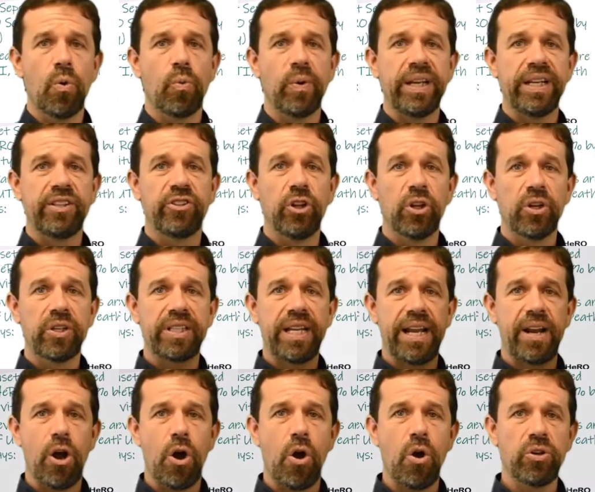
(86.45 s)
we looked
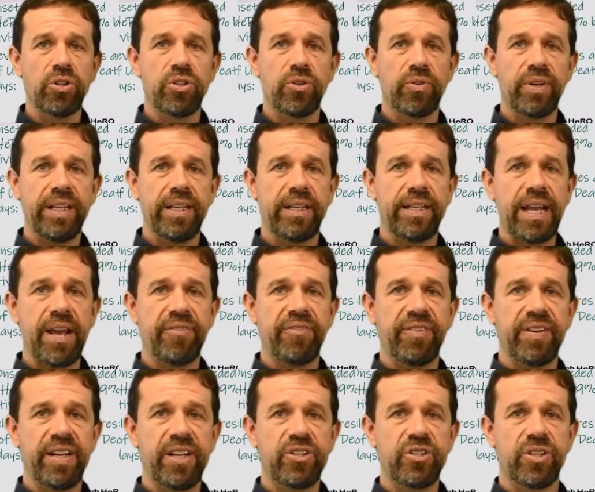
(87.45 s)
at altering
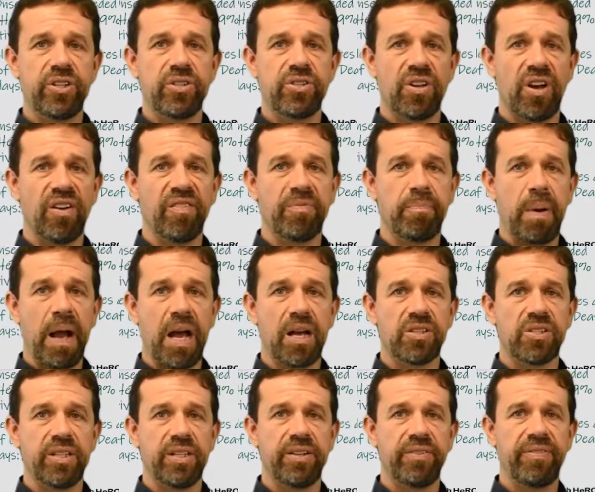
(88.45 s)
definitions of
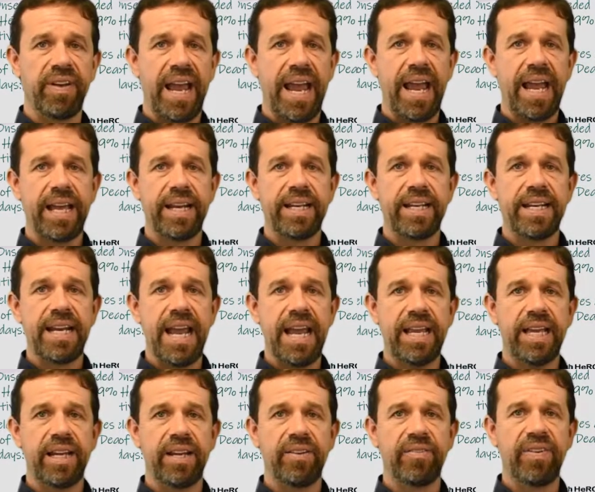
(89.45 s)
positive and
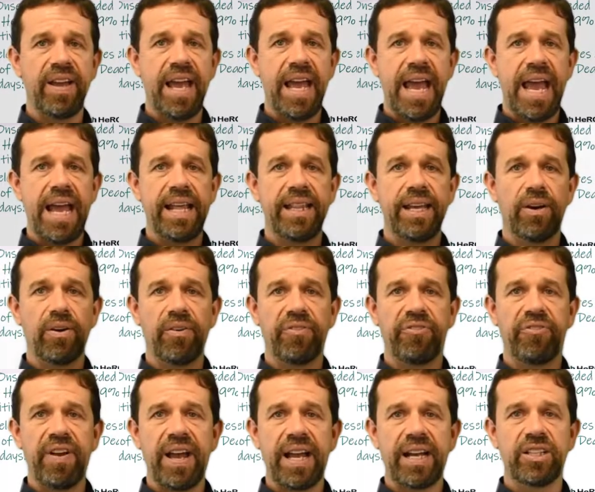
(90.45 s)
negative and their
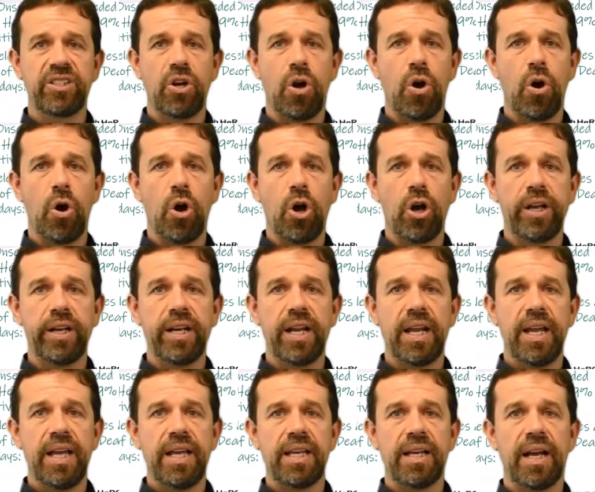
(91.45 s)
effect on
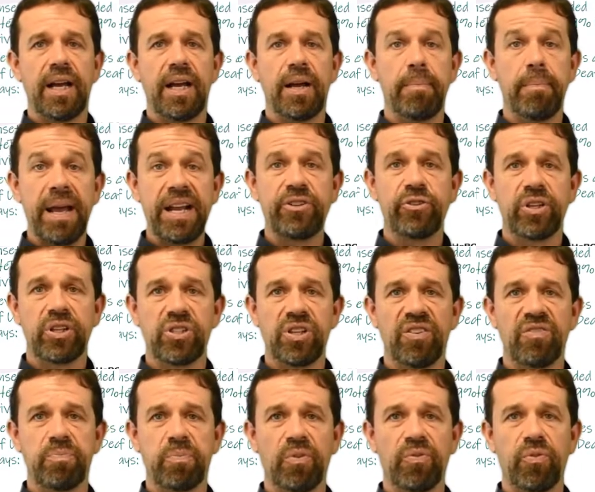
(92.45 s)
metrics
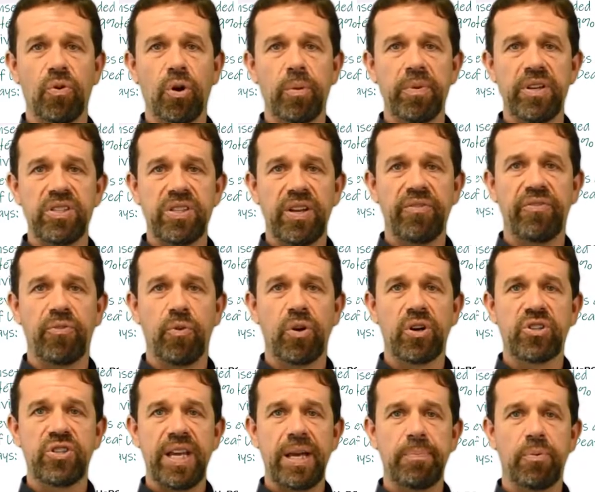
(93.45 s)
of performance. And for
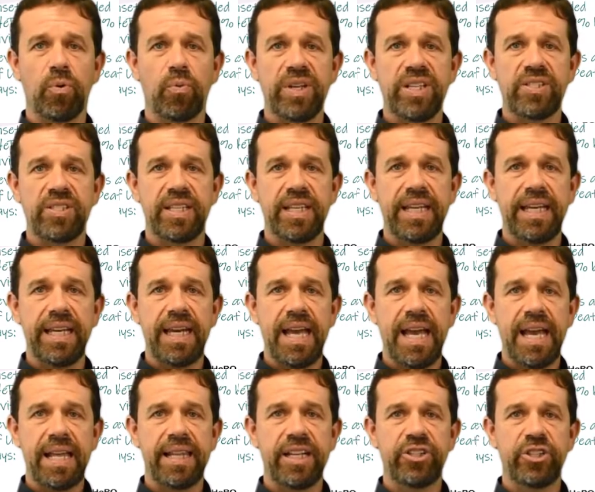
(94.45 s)
example, we see
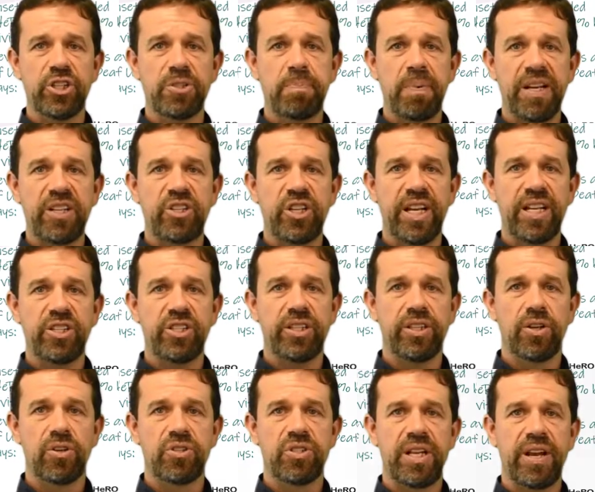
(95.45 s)
that just by changing
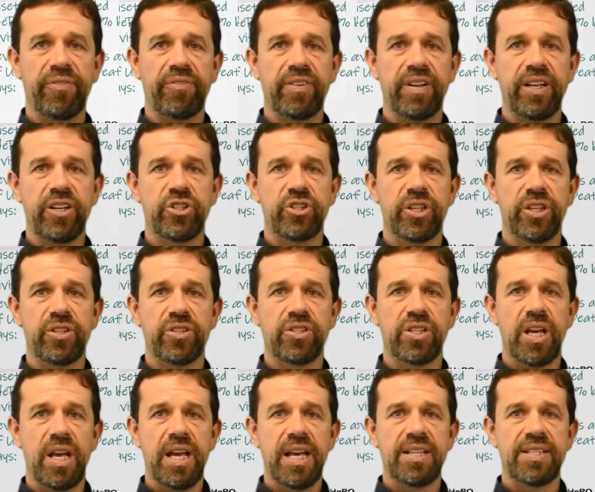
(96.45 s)
those definitions,
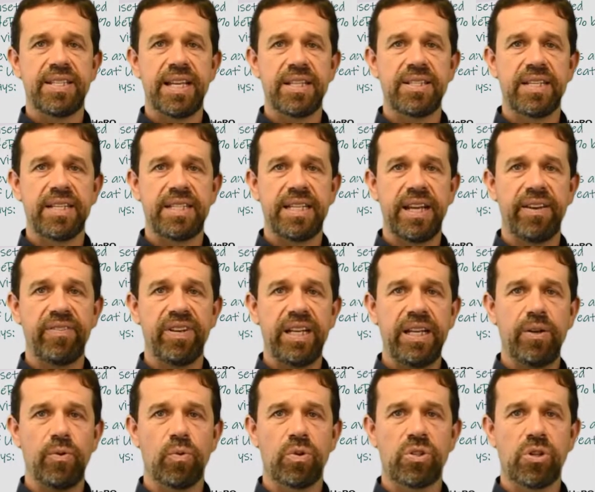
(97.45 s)

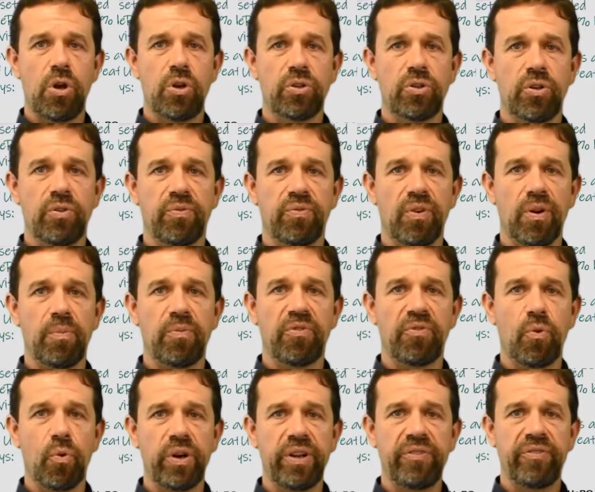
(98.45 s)
sensitivity was altered from
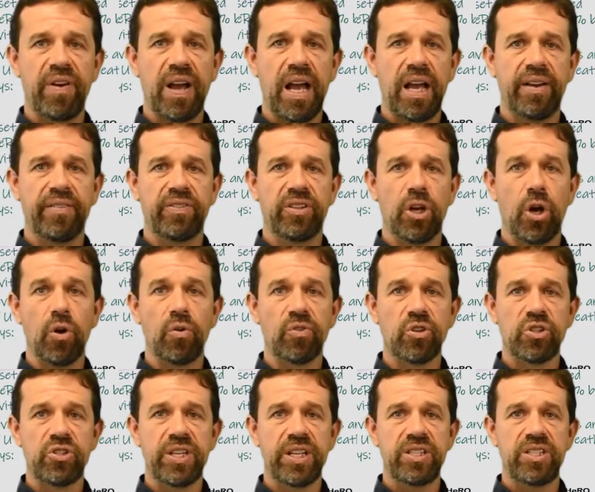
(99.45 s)
45 to over
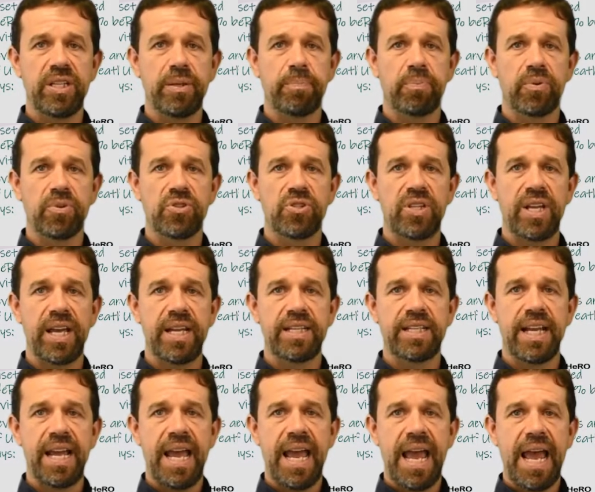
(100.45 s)

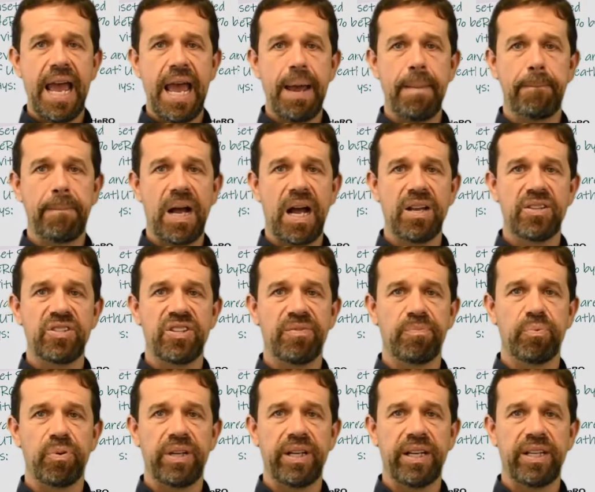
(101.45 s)
60%, and positive
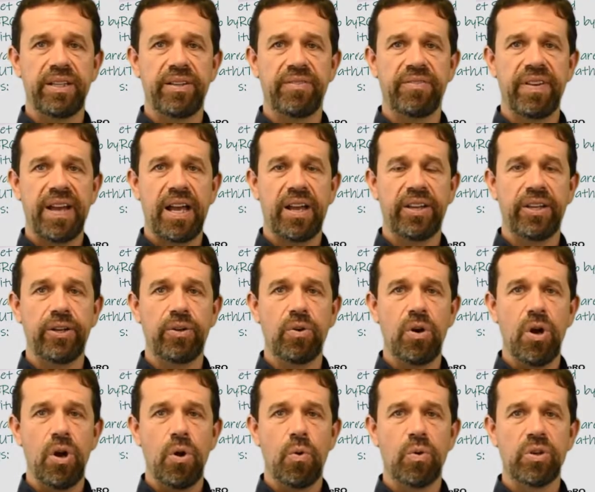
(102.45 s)
predictive value
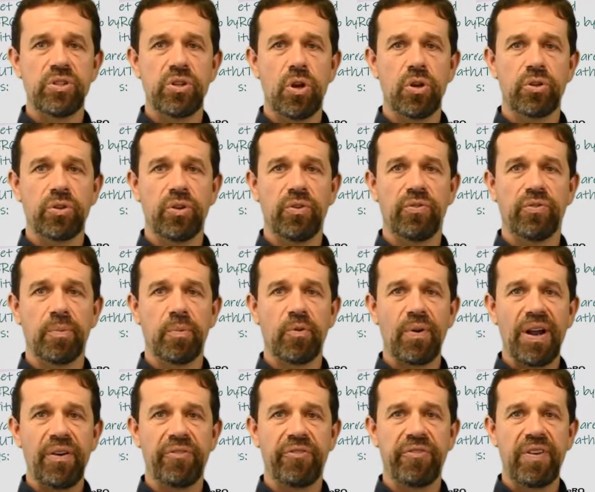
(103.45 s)
was altered from
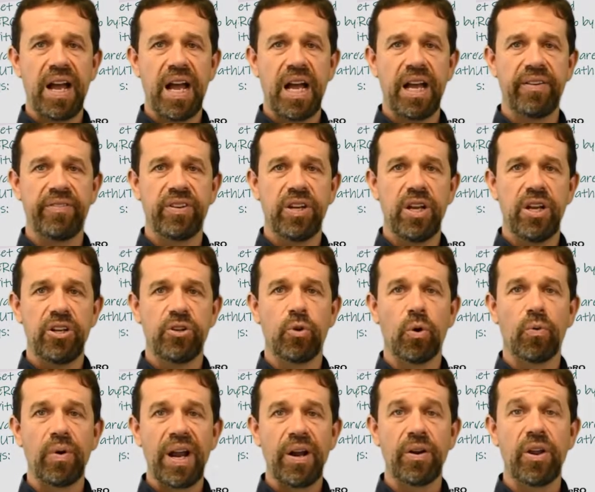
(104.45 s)
around 5 to
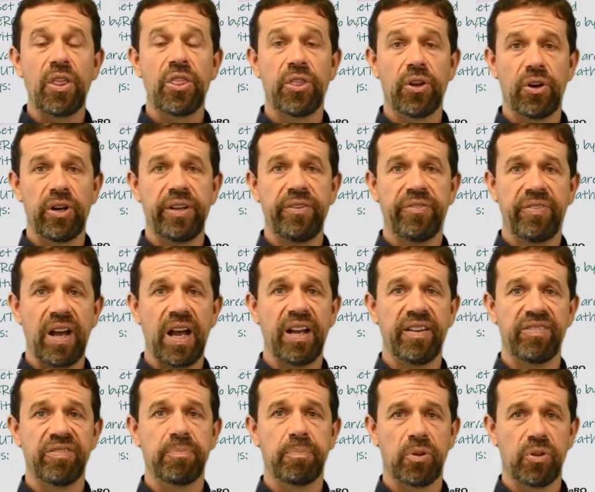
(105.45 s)
around
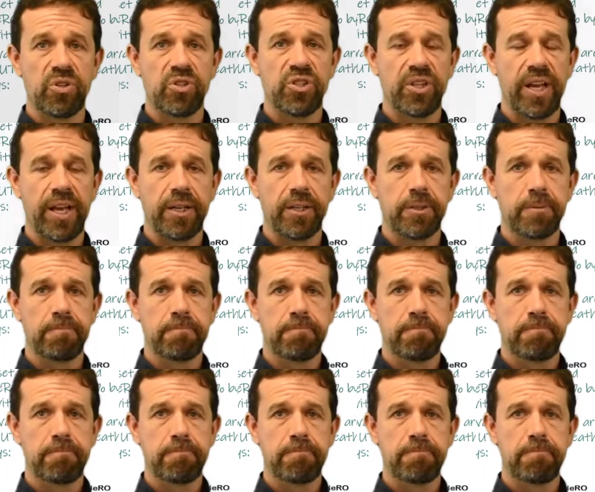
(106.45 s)
35%.
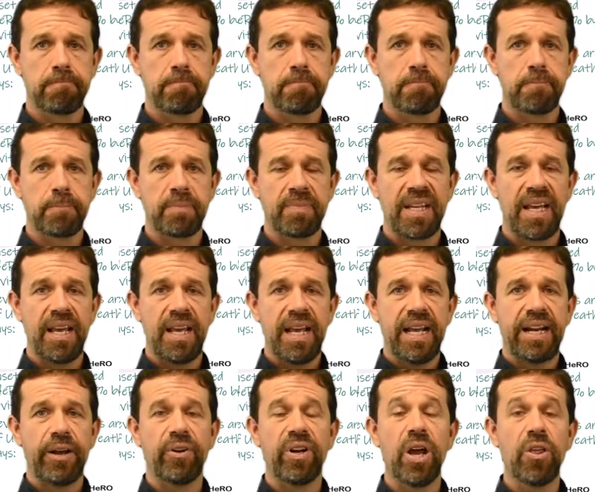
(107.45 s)

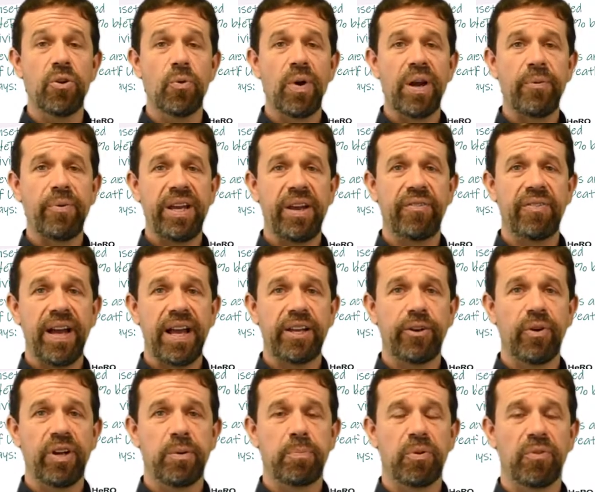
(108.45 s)
Now, another way we
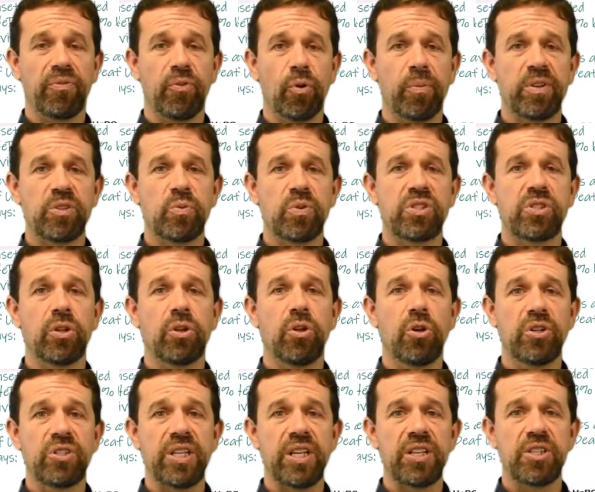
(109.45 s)
evaluated performance was to
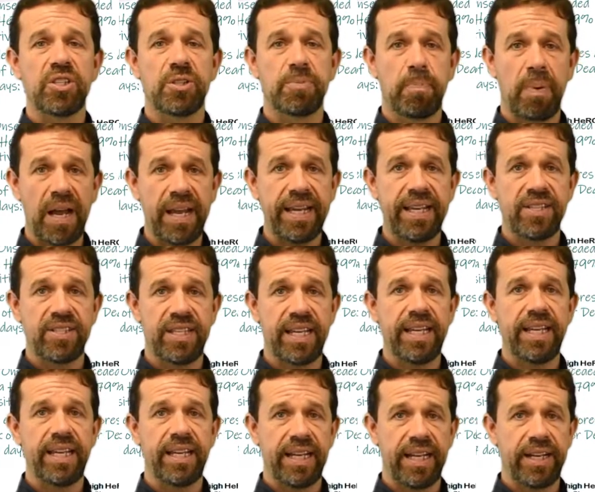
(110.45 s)
look at spikes
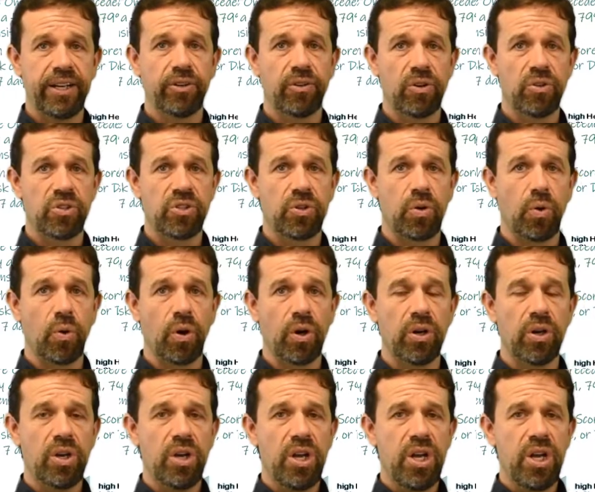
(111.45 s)
in HeRO score.